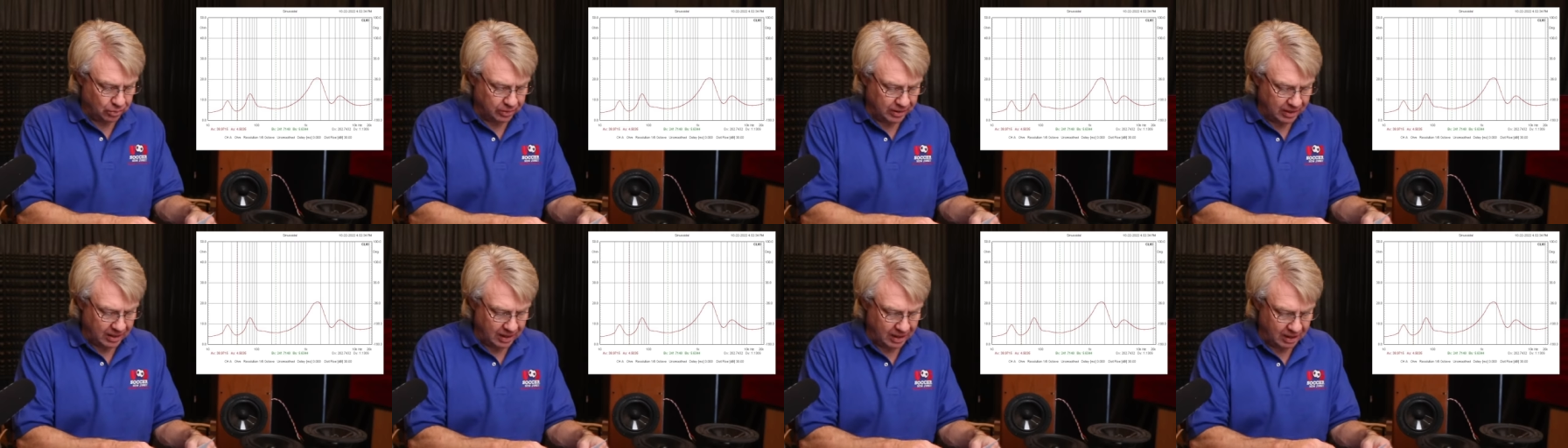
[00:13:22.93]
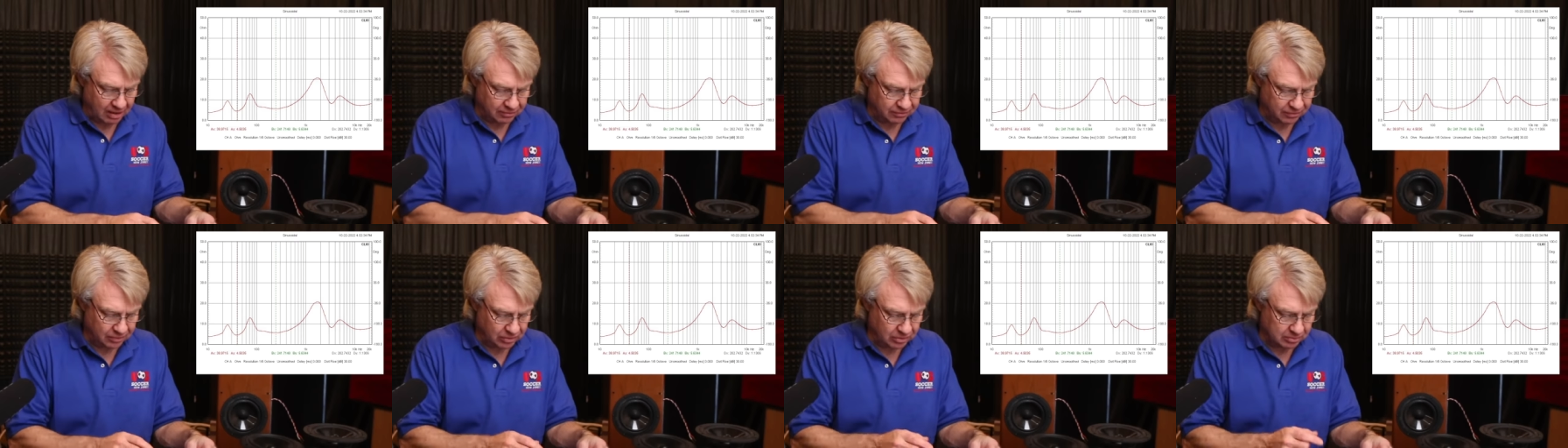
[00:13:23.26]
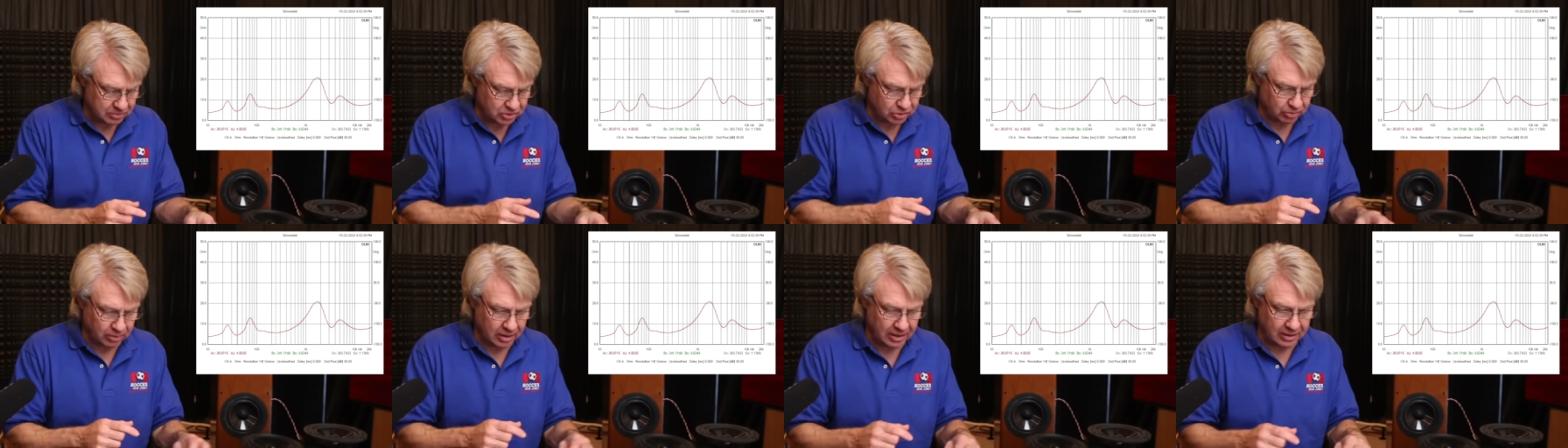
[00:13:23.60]
and a half
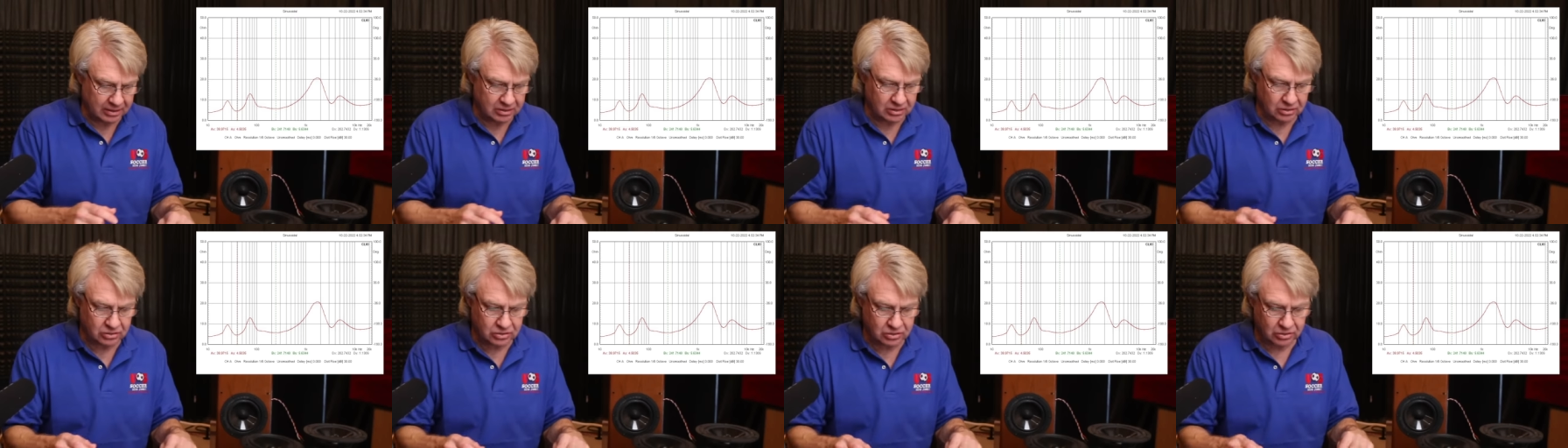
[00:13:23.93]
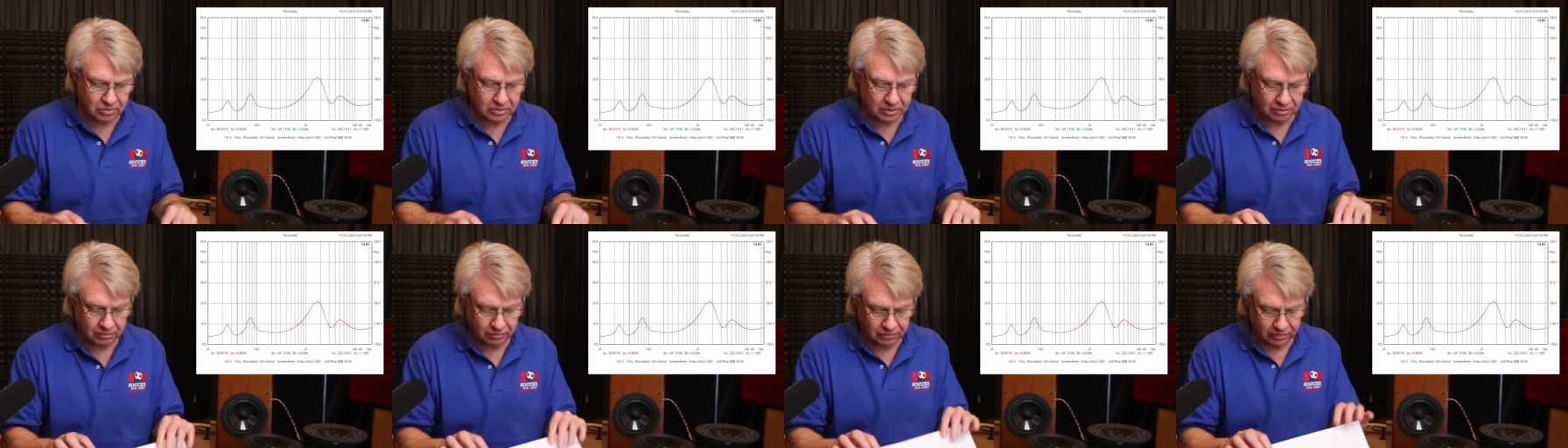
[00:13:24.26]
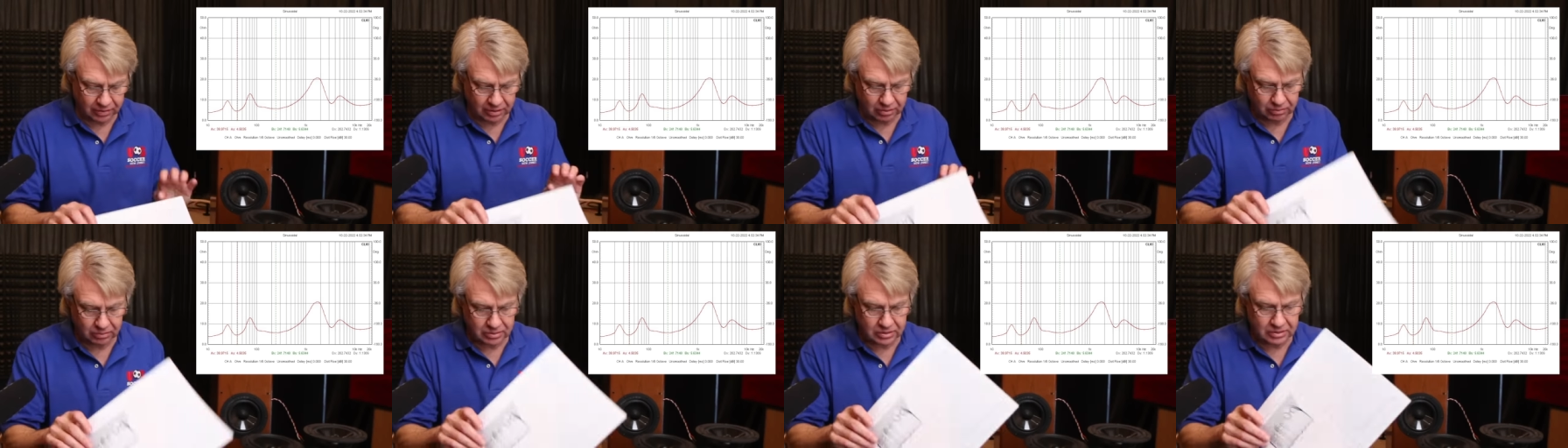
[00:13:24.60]
ohms right at the tuning
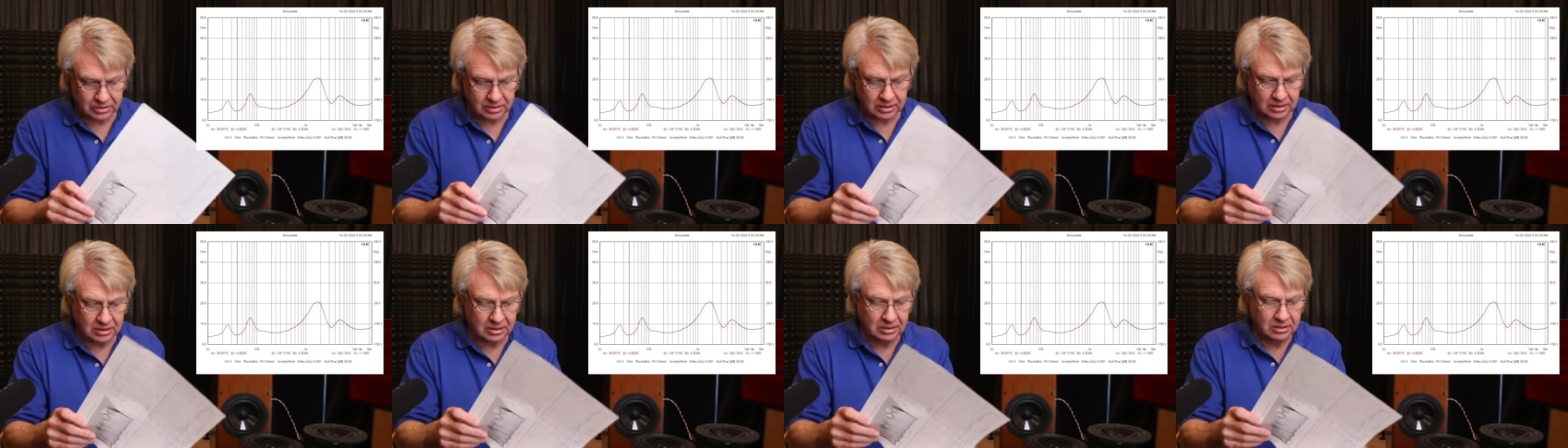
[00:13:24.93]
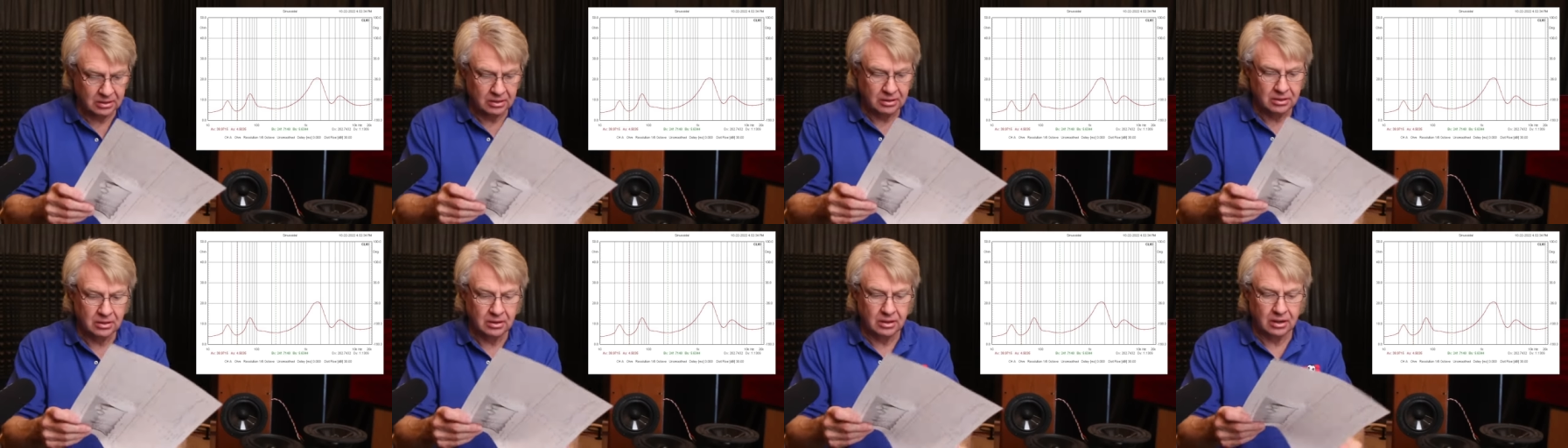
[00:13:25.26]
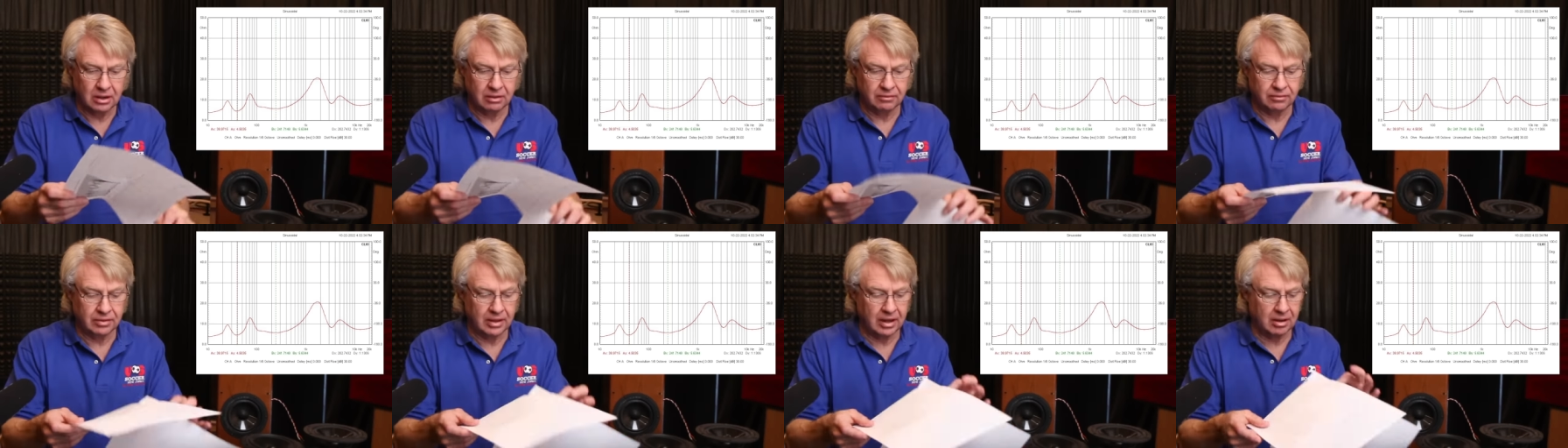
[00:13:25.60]
frequency
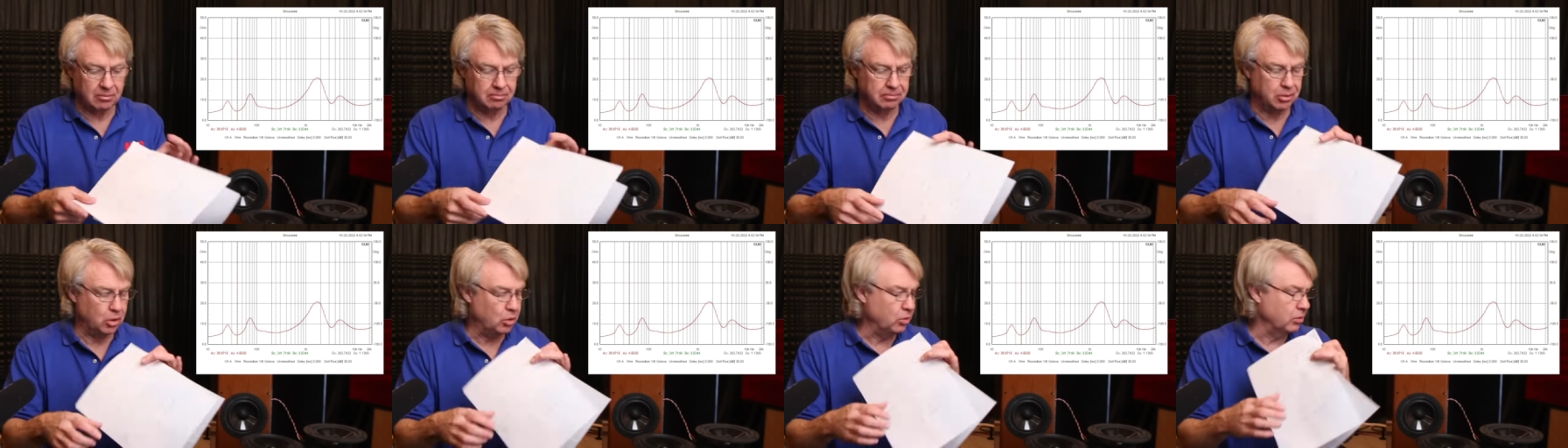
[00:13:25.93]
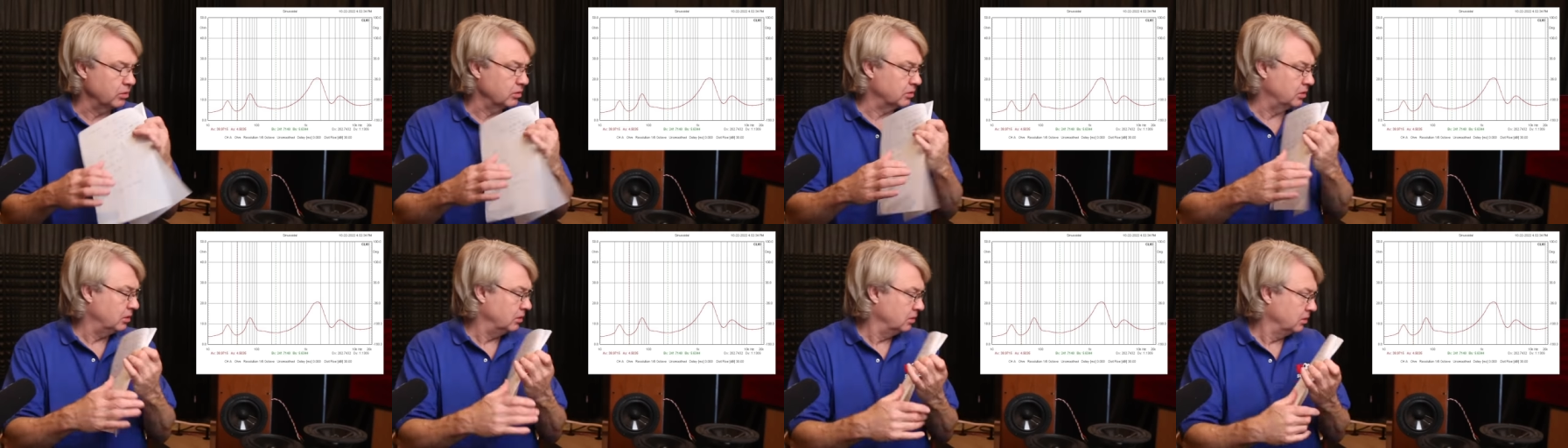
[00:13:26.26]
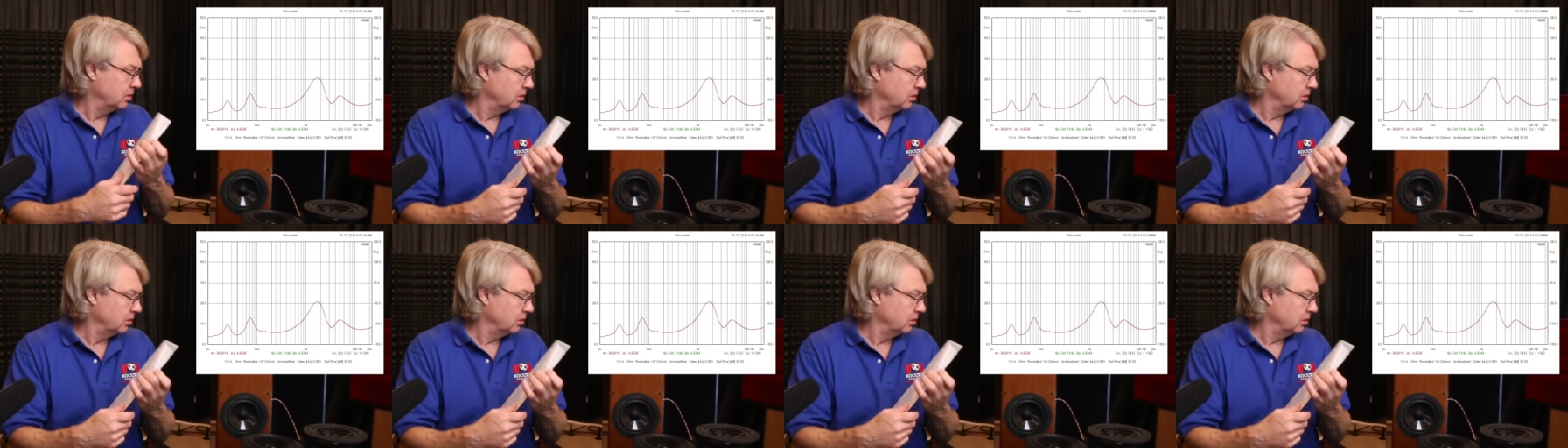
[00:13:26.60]
of that port